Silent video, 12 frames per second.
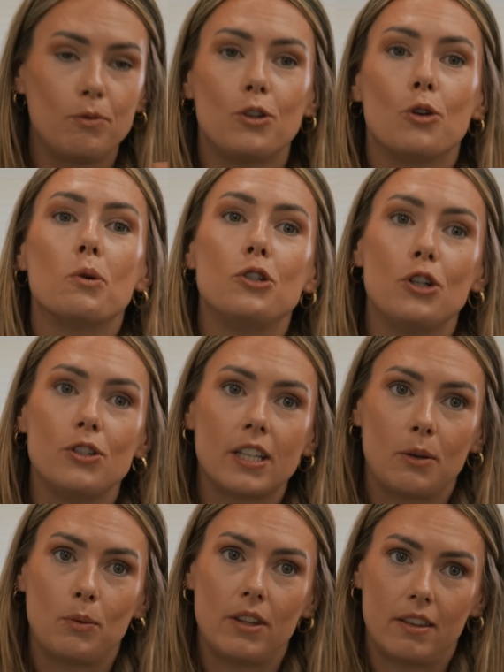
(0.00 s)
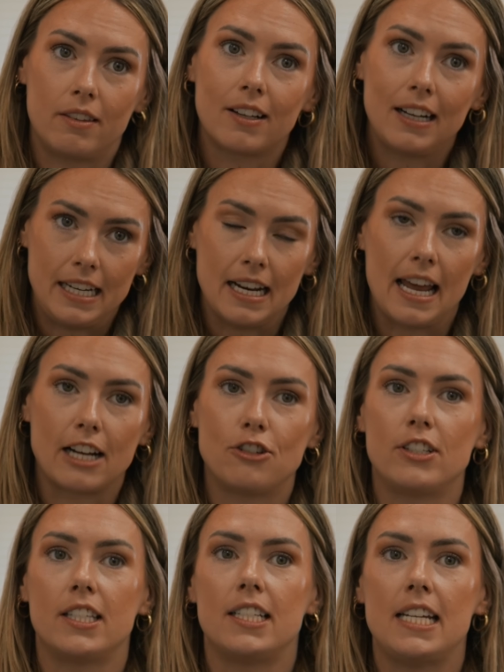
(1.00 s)
you're producing it with clean
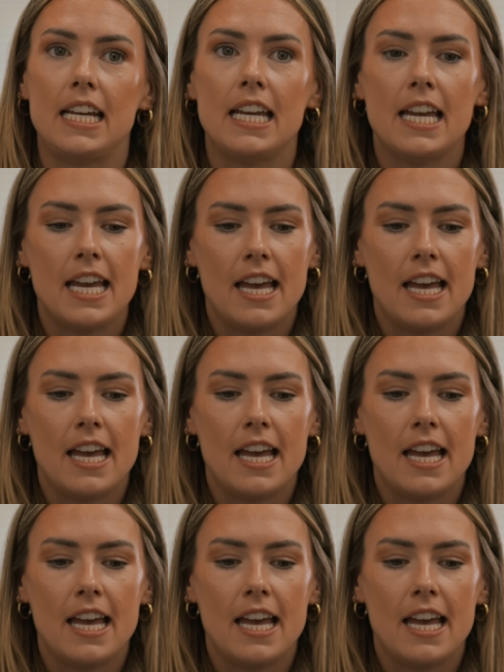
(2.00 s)
electricity.